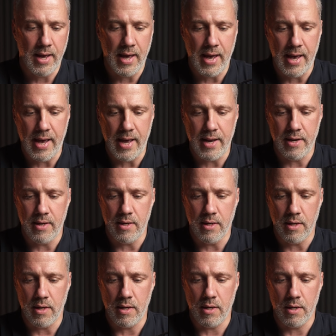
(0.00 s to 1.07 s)

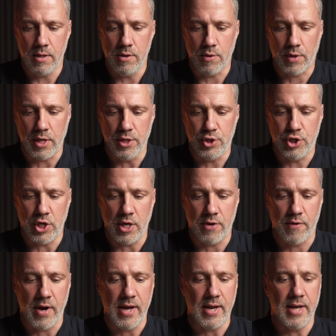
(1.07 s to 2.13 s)
And you can generate